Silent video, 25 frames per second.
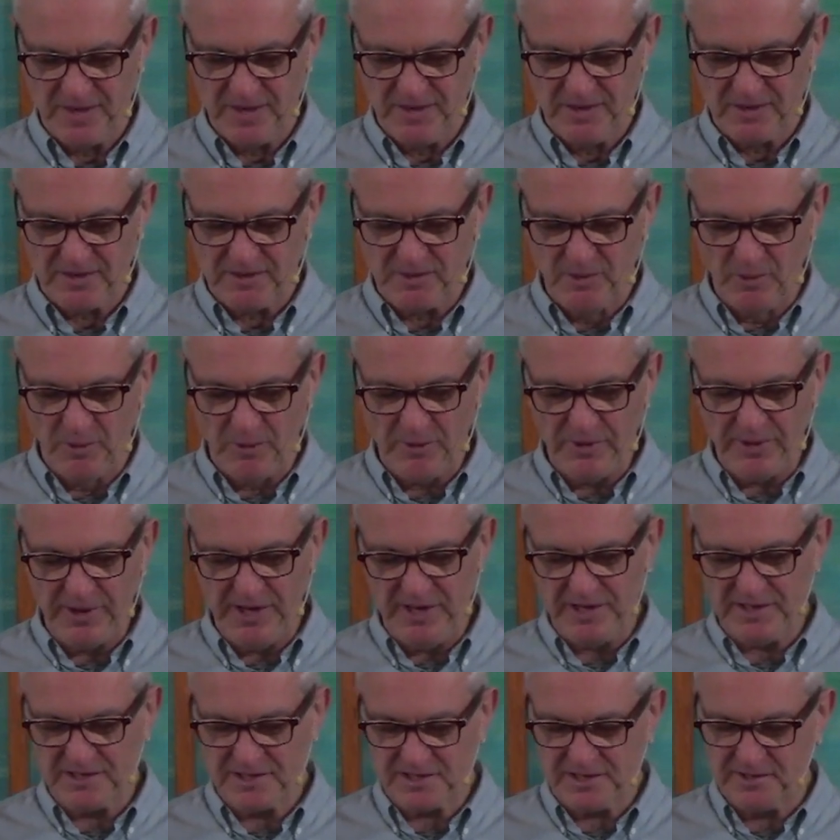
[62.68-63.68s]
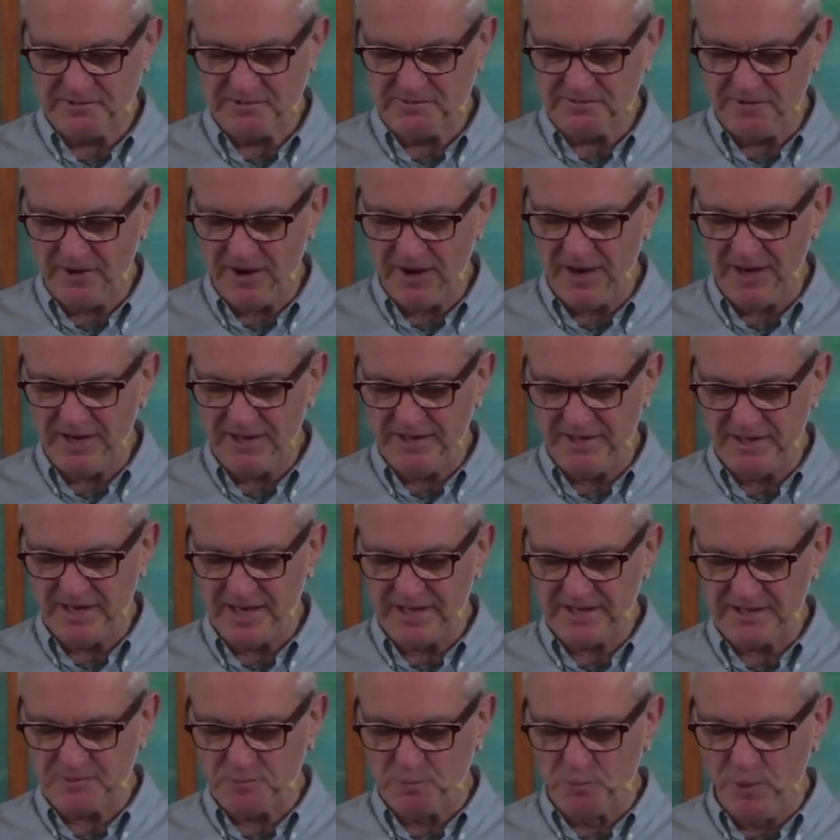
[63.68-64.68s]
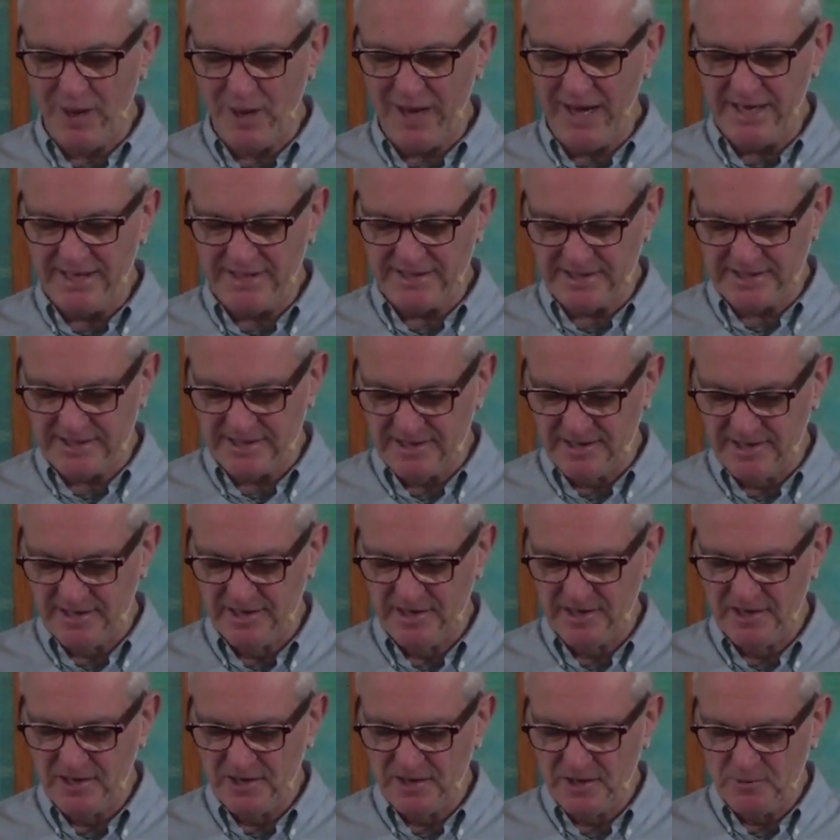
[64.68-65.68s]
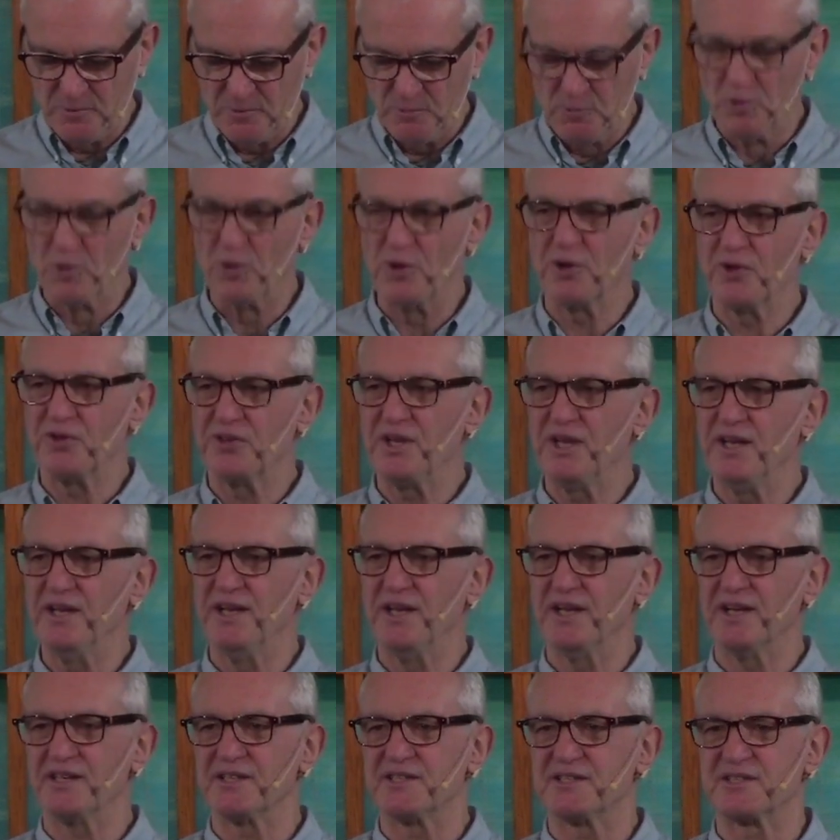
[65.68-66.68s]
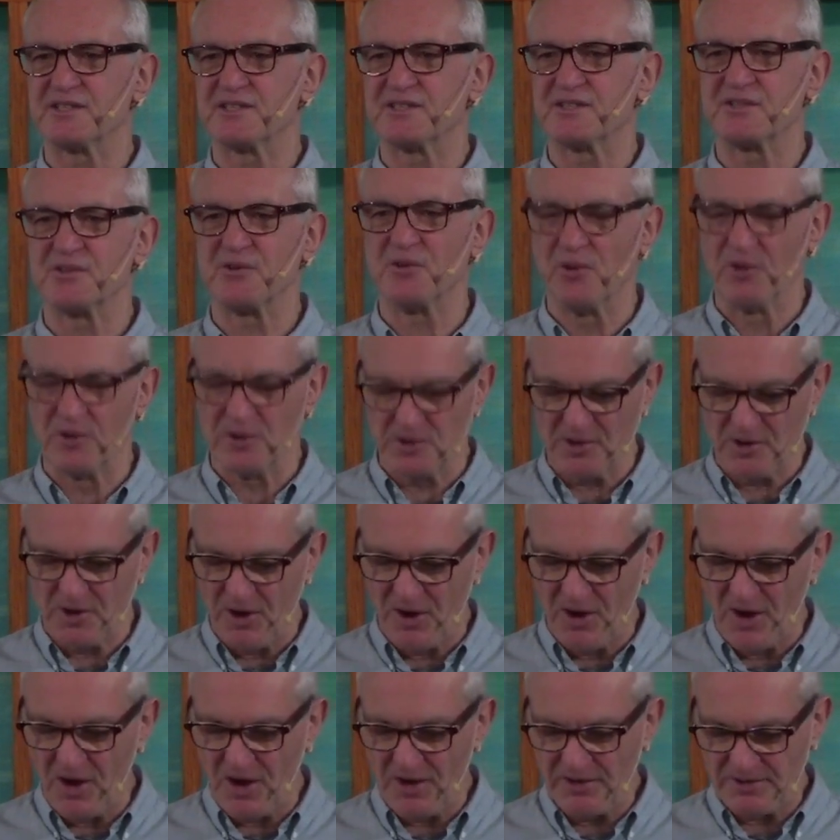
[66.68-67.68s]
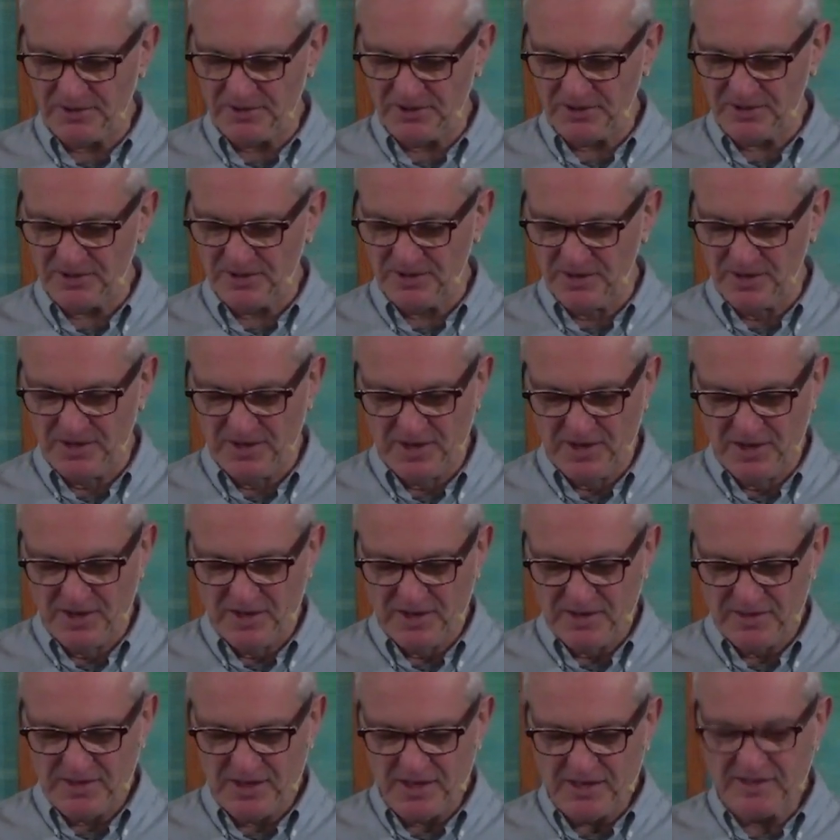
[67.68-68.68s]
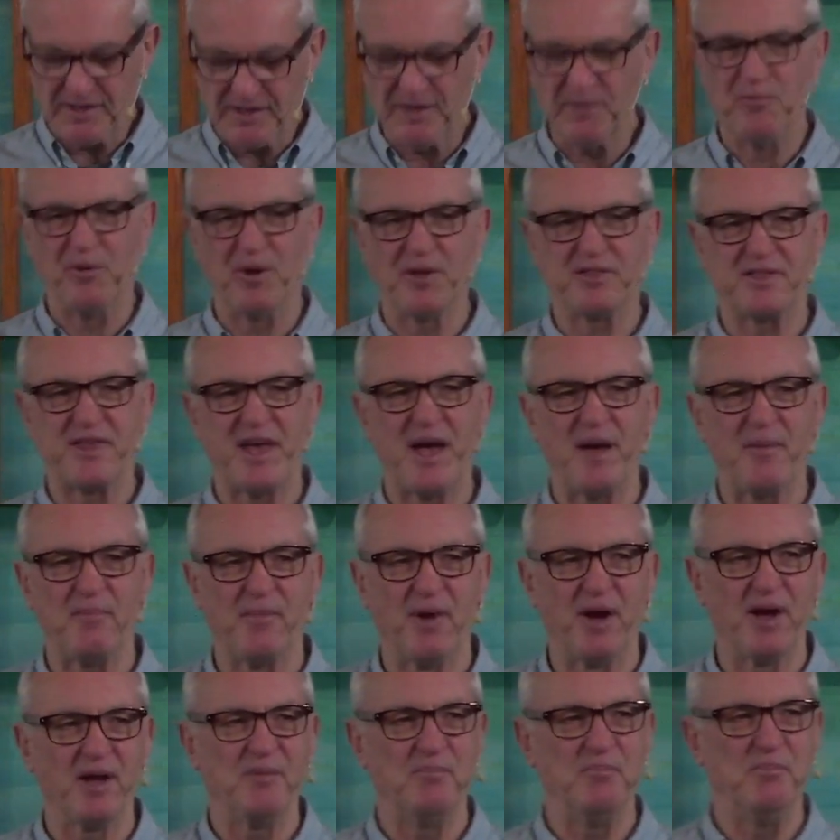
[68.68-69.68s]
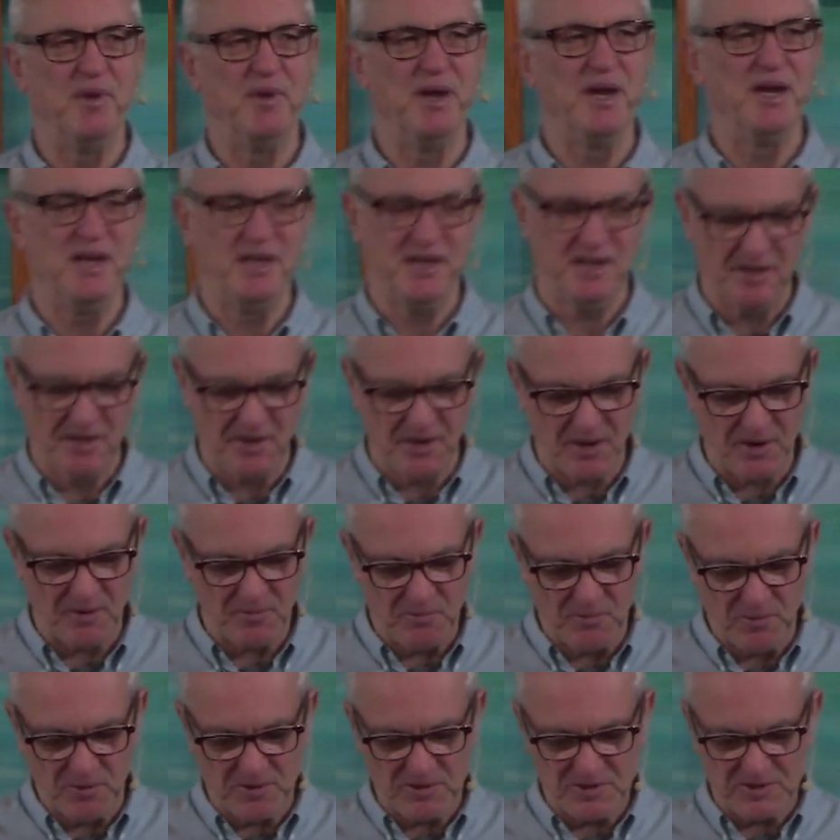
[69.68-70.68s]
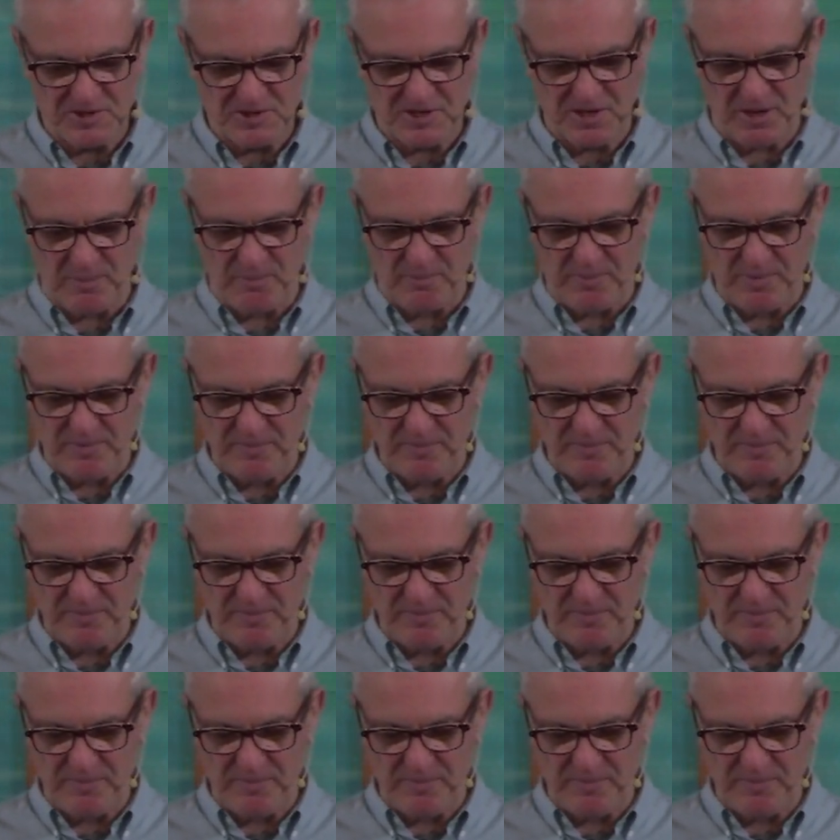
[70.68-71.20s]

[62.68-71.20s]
Glory is defined as weight, worthiness, or honor. Think of what that might mean in our worship.